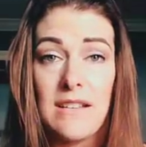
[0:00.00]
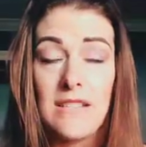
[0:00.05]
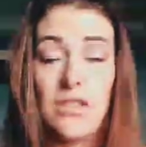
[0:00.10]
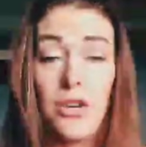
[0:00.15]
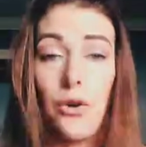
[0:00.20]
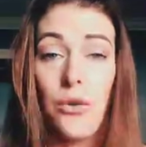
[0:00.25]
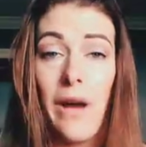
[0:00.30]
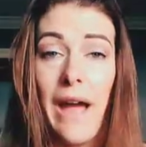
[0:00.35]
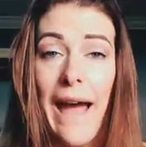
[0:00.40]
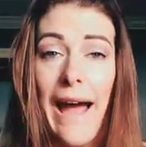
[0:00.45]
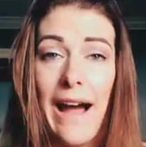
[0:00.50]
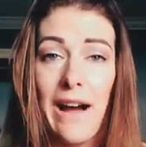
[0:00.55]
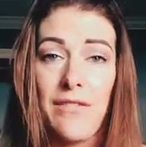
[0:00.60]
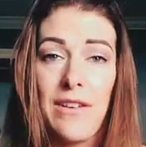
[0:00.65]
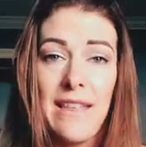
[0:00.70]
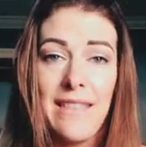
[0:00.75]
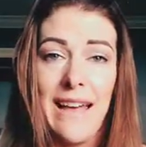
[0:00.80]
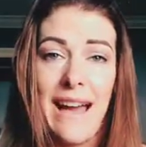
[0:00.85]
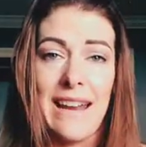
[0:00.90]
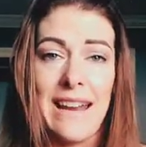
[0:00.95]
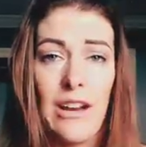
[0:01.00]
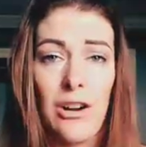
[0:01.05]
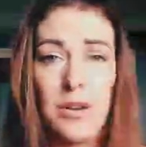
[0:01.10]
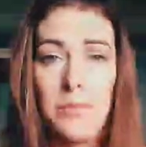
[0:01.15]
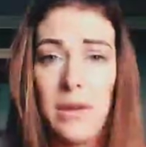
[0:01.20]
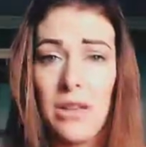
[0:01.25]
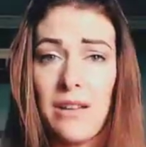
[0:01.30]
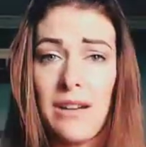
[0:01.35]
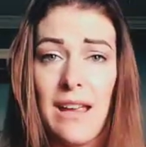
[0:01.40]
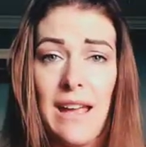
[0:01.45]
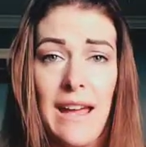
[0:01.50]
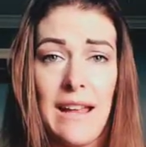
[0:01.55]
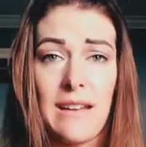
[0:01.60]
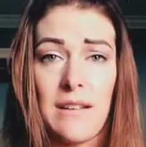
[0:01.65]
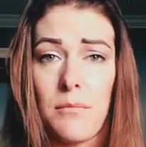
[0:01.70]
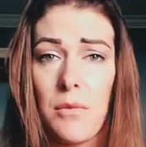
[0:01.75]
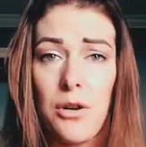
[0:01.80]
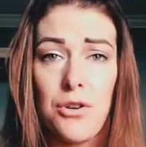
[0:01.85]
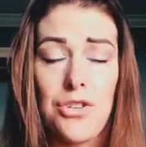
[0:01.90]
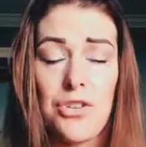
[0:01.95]
So having that irritability
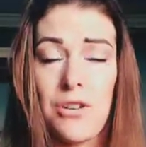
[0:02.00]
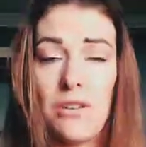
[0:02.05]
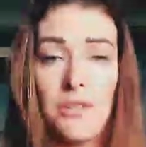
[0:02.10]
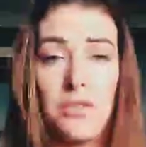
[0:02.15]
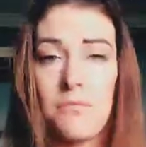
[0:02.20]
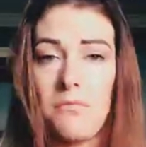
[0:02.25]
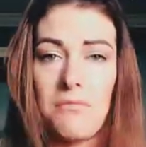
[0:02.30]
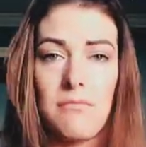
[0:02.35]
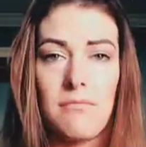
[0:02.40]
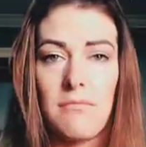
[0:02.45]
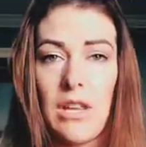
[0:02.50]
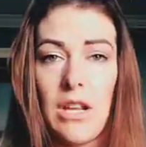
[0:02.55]
and emotional,